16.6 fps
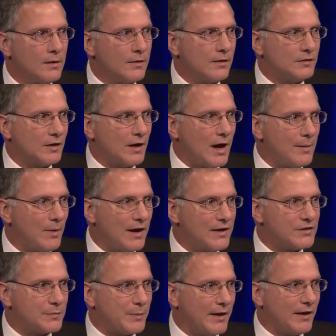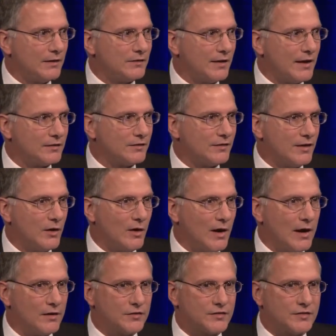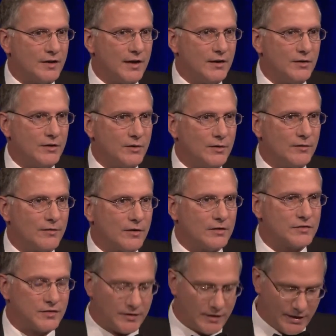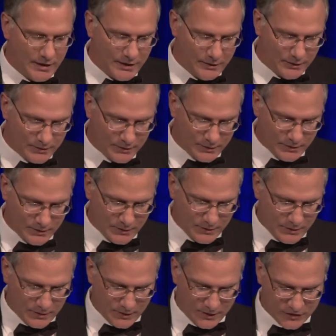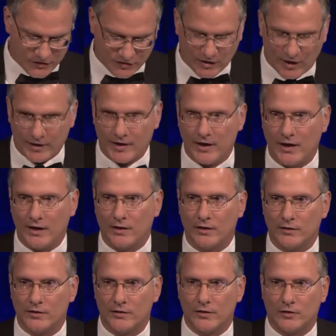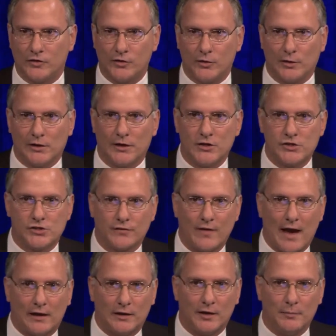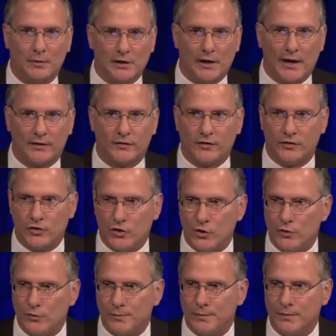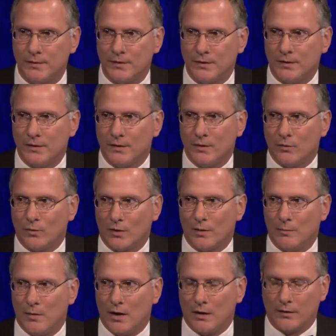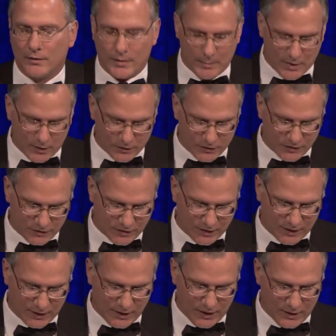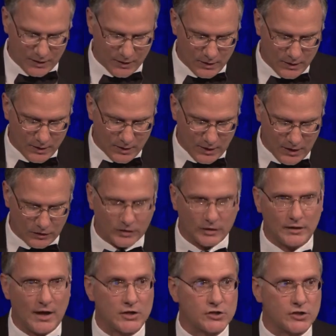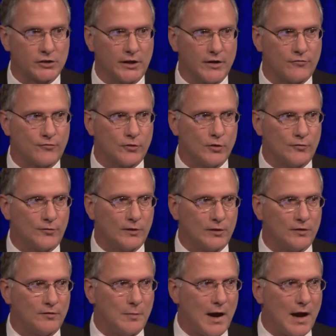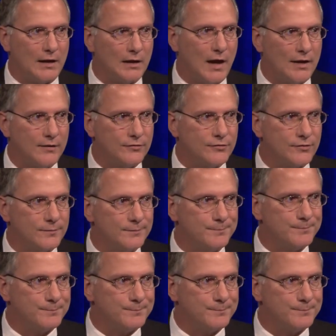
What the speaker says: The time I spent at The Ohio State University studying under the tutelage of Alan Millett and you were among the most intellectually fruitful of my life.